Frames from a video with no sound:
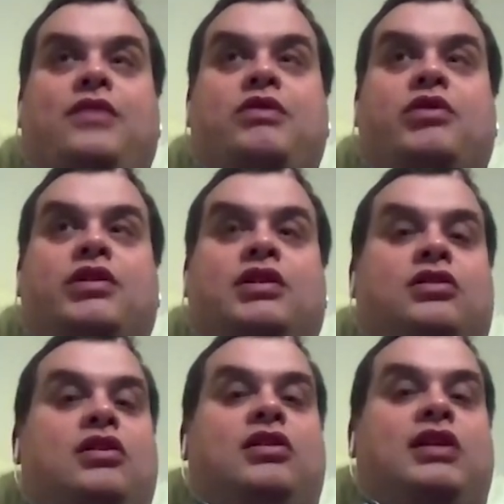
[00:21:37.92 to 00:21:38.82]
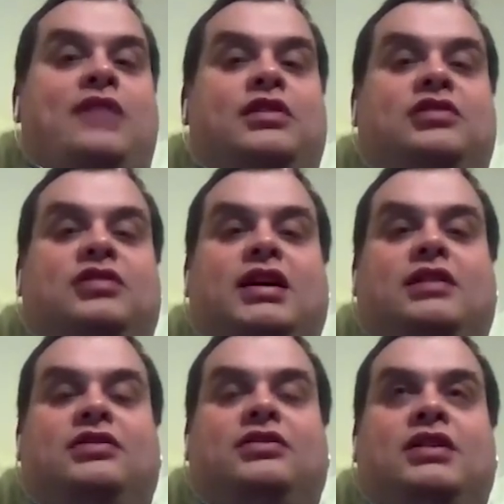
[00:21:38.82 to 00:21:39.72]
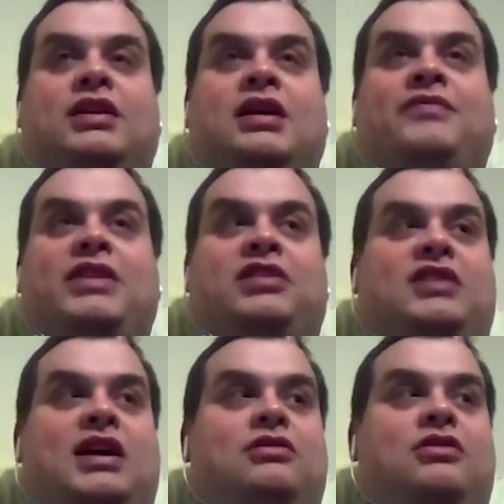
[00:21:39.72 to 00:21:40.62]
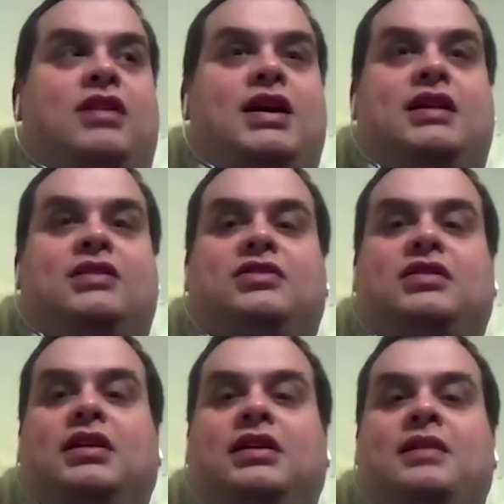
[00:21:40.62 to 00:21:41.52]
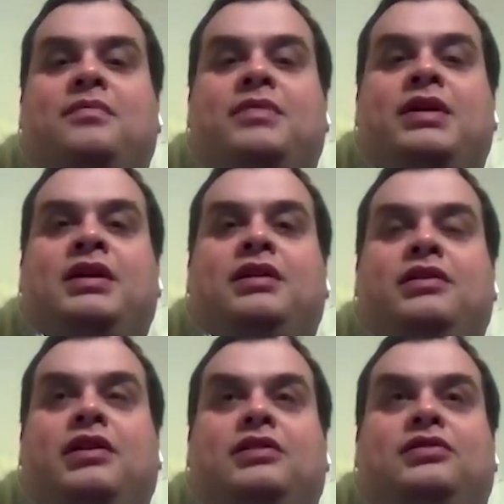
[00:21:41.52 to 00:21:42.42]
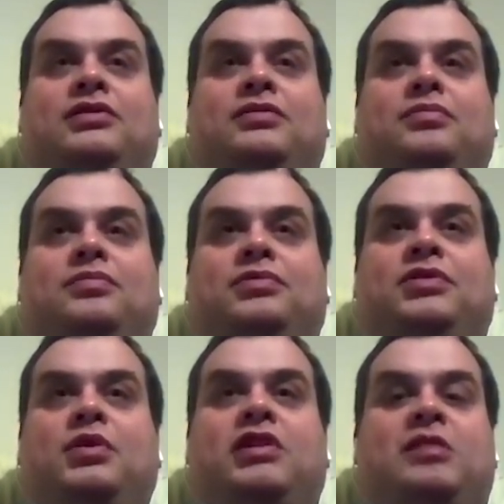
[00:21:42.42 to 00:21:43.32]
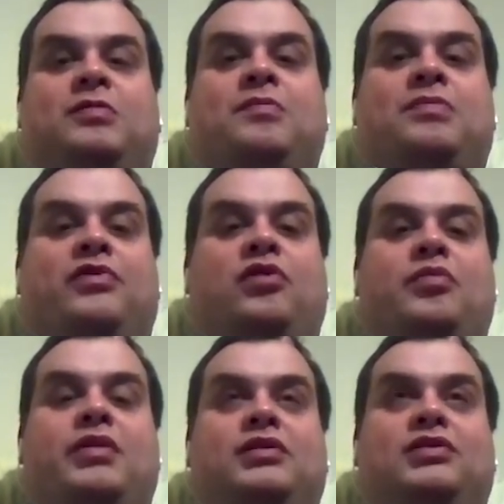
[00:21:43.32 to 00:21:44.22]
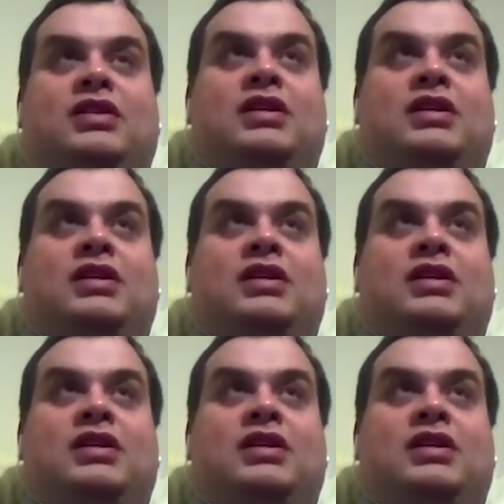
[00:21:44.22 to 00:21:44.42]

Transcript: you've got a good KV6, they sound great, nice, silky smooth performance,